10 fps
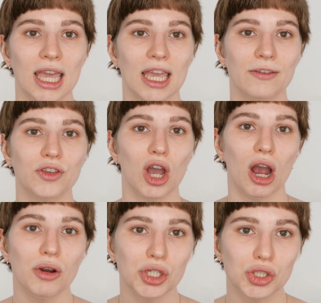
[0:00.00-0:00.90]
If you
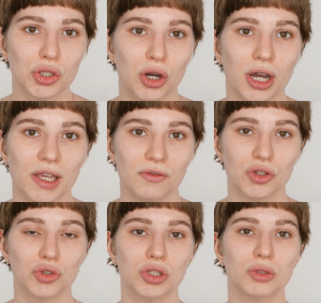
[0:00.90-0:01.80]
aren't sure if you
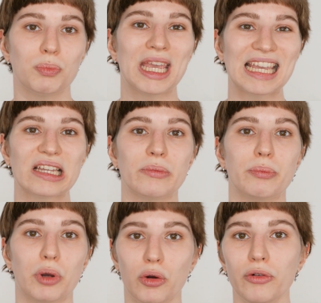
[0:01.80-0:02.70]
should pick
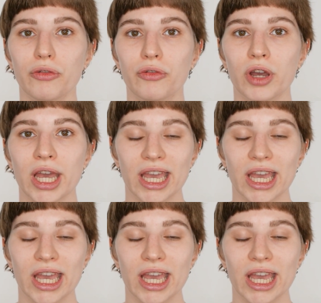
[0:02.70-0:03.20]
both,